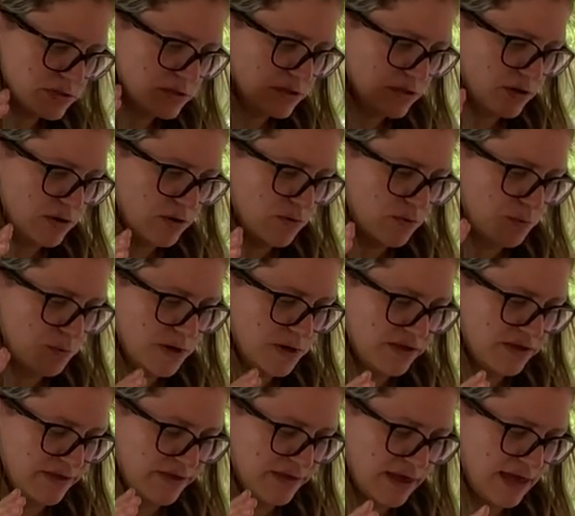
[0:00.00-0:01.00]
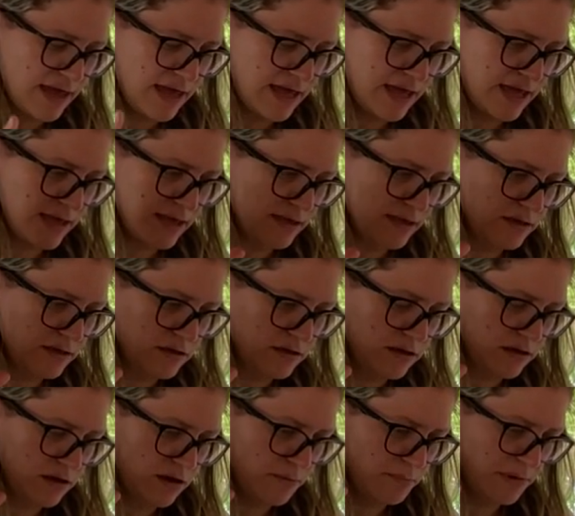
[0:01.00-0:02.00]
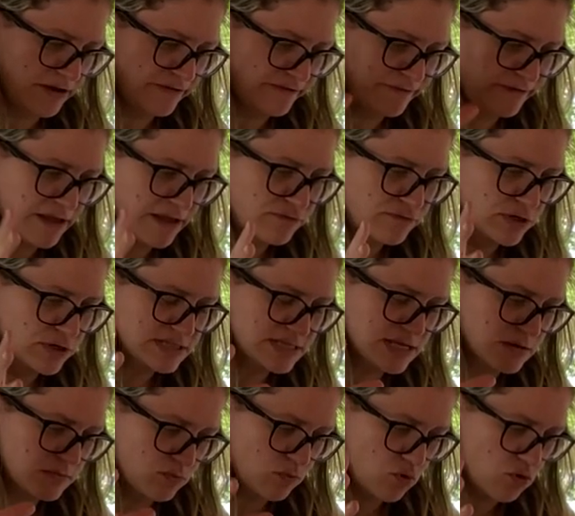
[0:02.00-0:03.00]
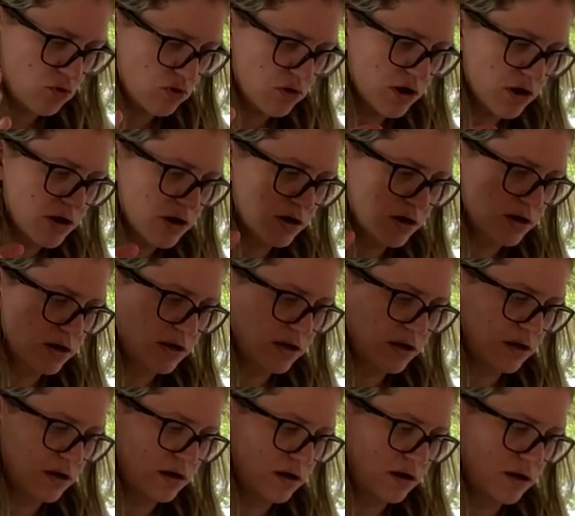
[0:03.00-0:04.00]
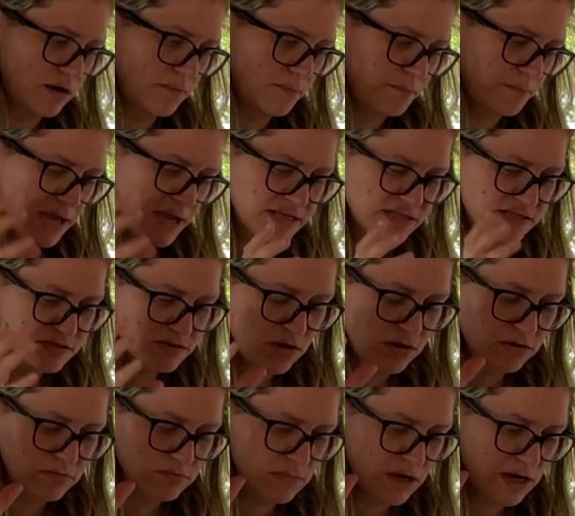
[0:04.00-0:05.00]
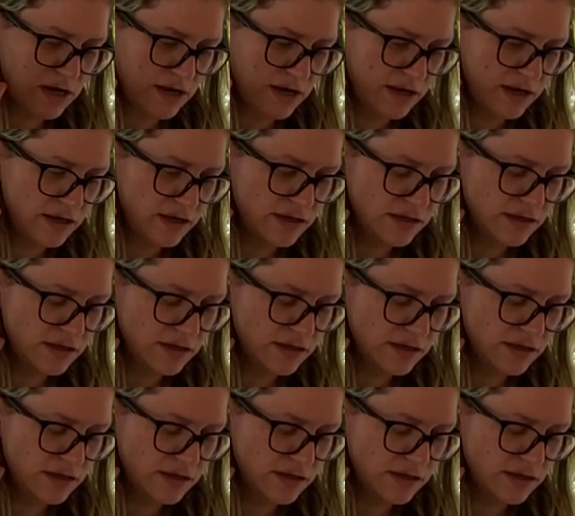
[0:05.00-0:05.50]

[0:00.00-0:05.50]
go with a my favorites and more, based on my